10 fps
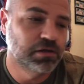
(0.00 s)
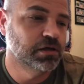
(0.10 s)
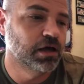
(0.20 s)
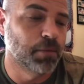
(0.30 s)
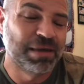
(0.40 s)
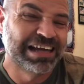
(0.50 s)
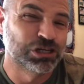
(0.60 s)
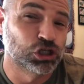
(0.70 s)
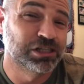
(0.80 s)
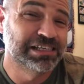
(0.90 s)

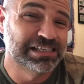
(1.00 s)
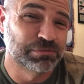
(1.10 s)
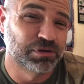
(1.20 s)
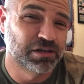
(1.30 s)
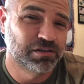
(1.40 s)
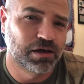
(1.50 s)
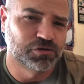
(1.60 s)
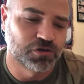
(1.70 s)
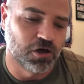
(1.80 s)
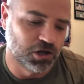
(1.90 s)
Abandel Isabel. I was
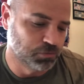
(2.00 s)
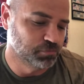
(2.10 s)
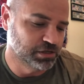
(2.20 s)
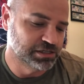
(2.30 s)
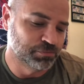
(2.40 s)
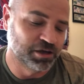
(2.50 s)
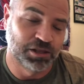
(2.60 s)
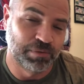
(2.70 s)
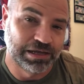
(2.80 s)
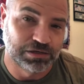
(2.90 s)
calling him Isabel
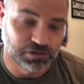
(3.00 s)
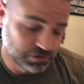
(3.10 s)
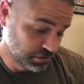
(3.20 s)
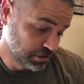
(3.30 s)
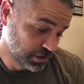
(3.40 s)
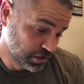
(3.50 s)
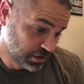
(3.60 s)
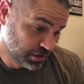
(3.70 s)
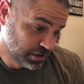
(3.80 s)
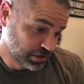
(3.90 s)
Abandel.
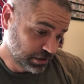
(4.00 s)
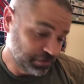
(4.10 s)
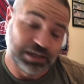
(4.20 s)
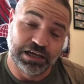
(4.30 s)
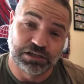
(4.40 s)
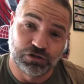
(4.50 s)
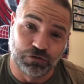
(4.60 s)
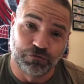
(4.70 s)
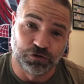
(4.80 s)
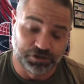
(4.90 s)
I think he has two
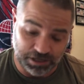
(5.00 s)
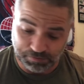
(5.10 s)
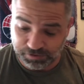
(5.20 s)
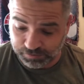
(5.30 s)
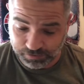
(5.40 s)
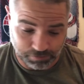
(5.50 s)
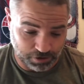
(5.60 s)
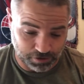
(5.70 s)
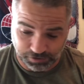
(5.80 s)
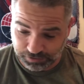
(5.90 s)
first names, to be honest.